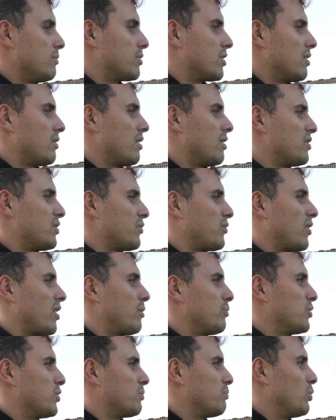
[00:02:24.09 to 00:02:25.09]
So loads of
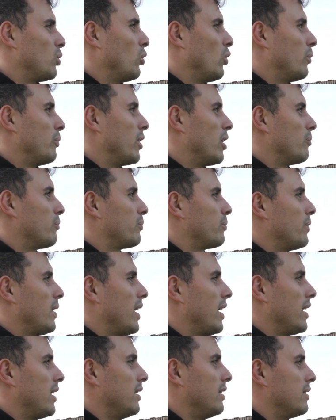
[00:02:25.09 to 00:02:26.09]
farmers bought them up
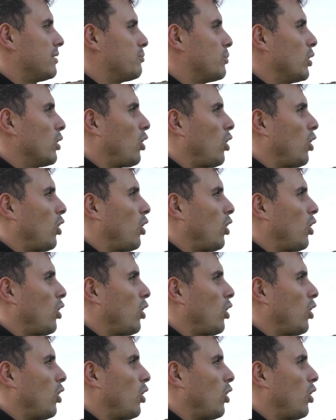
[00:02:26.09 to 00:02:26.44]
and put